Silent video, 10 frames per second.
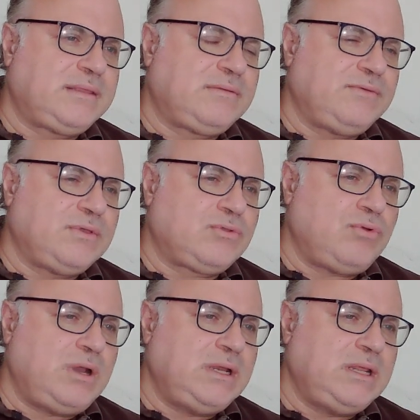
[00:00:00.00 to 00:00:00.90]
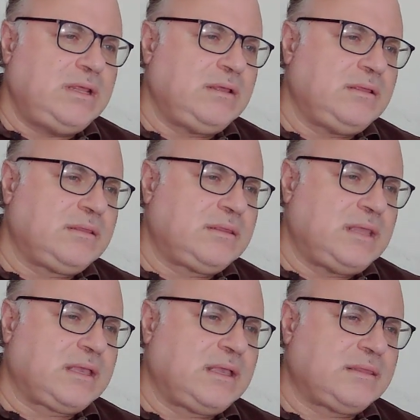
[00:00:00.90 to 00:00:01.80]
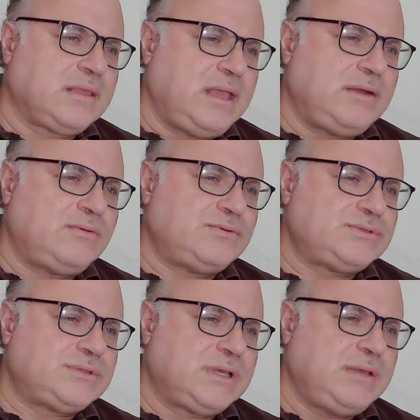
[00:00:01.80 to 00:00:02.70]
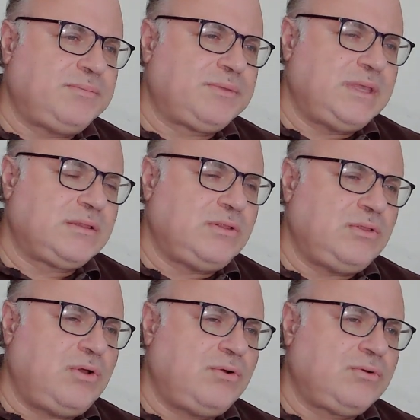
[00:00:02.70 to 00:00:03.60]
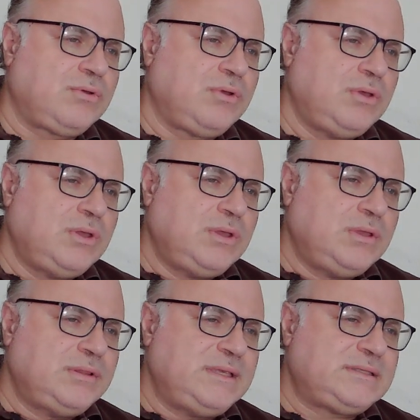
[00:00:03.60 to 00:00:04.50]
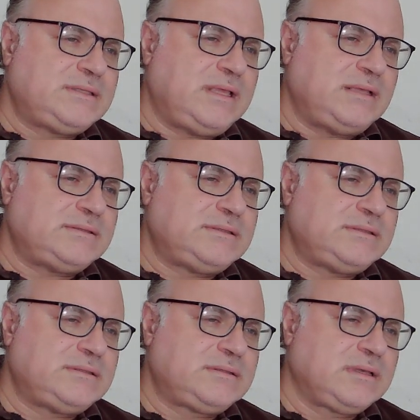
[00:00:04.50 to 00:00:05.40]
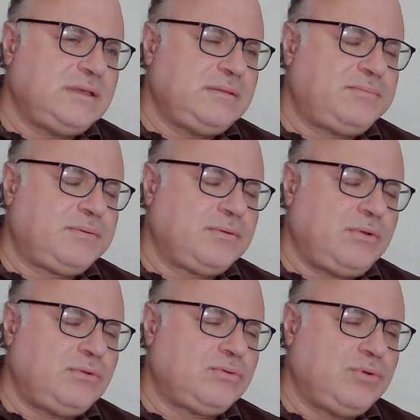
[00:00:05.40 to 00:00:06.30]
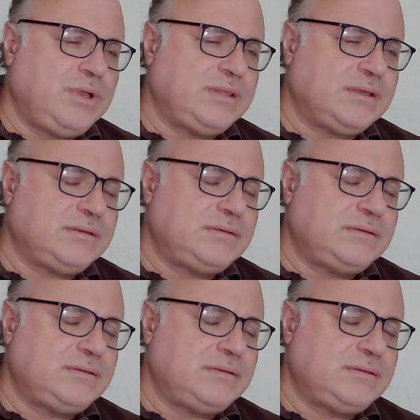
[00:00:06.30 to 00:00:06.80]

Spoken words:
virtually, take a train or skip that long distance trip altogether.